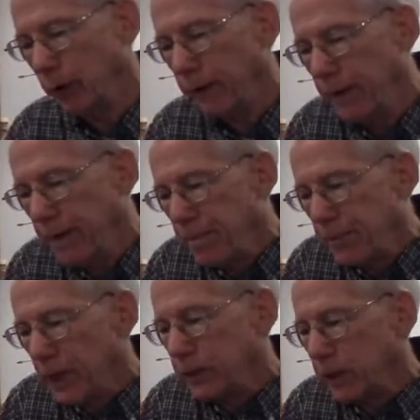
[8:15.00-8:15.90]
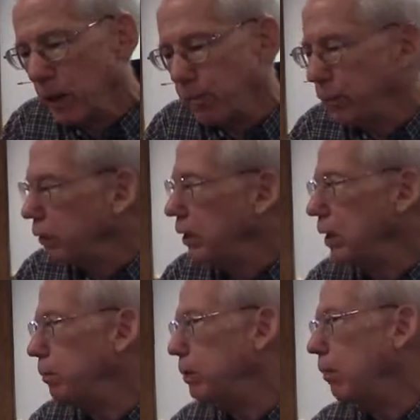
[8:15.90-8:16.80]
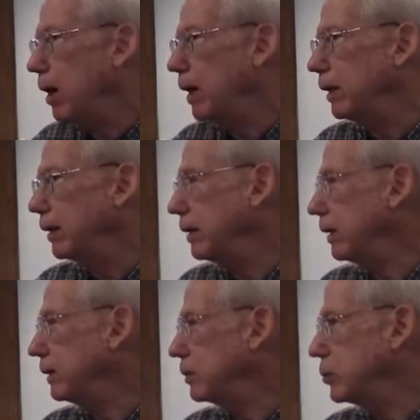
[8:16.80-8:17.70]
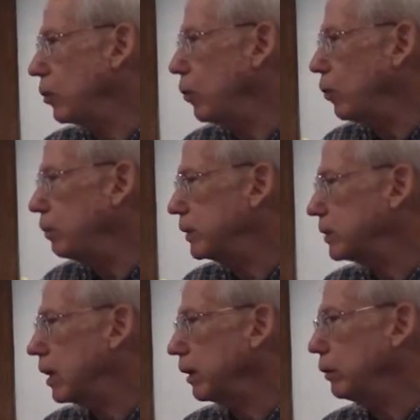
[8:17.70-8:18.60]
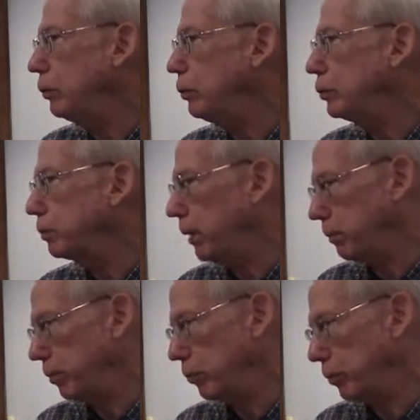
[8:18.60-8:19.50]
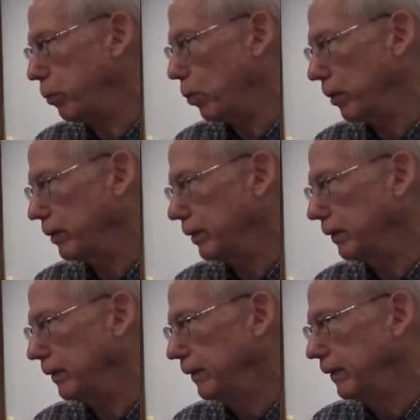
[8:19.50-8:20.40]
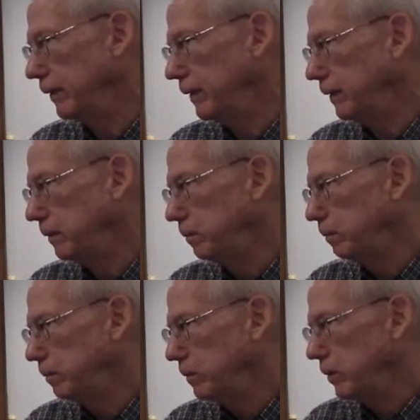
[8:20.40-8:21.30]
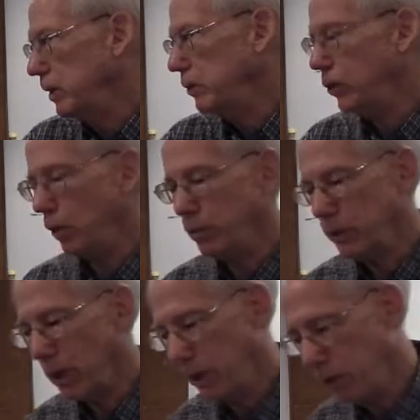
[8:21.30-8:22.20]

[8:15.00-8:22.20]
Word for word: way. Now, it's helpful to keep in mind, I think, that Job is not a newspaper report. See, Job's not